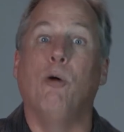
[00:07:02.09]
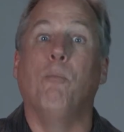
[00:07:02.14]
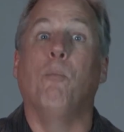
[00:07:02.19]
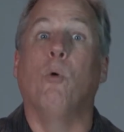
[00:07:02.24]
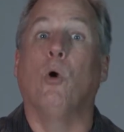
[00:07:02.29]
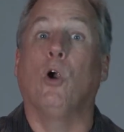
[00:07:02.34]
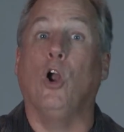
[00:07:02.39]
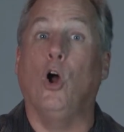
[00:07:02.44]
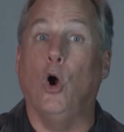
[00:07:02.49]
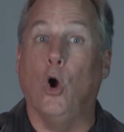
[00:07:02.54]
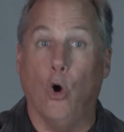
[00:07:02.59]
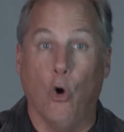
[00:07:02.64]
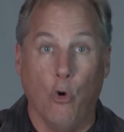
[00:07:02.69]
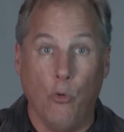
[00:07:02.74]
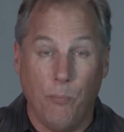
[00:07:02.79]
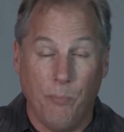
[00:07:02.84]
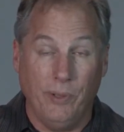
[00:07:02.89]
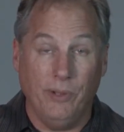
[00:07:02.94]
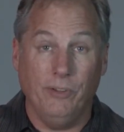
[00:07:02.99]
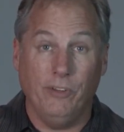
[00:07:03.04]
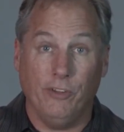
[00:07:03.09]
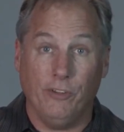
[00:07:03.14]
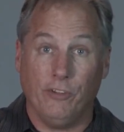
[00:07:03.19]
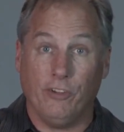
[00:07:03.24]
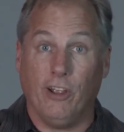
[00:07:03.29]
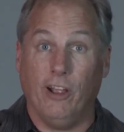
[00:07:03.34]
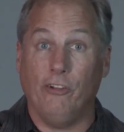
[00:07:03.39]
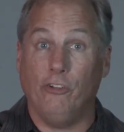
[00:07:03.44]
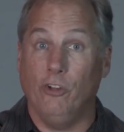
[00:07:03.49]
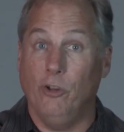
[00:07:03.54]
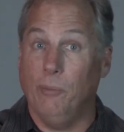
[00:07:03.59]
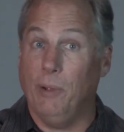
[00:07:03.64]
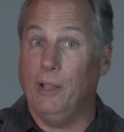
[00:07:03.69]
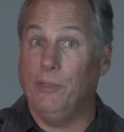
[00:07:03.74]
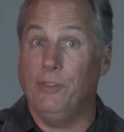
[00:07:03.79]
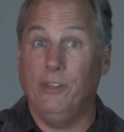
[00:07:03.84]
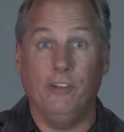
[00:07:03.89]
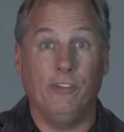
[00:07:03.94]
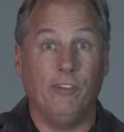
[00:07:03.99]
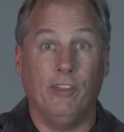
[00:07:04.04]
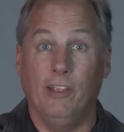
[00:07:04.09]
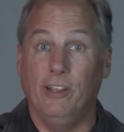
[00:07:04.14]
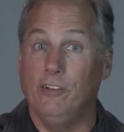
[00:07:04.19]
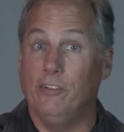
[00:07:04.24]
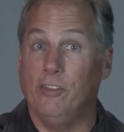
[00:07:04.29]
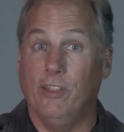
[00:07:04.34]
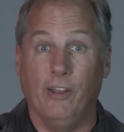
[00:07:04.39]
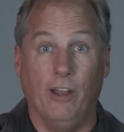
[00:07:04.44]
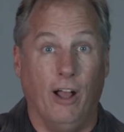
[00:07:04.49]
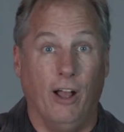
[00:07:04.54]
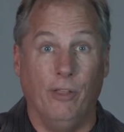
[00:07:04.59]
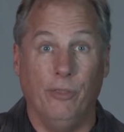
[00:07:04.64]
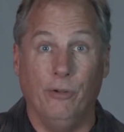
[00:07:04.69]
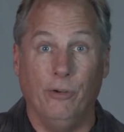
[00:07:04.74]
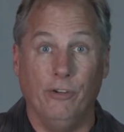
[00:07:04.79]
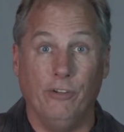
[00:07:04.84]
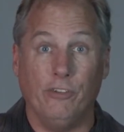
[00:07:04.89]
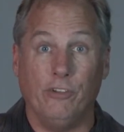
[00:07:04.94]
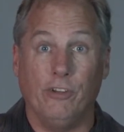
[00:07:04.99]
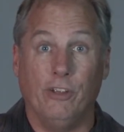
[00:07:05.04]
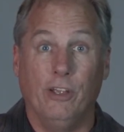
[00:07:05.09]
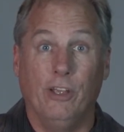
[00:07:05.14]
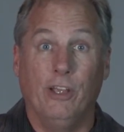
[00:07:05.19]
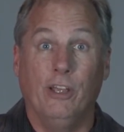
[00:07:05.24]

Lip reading: a more open discussion about these things than others.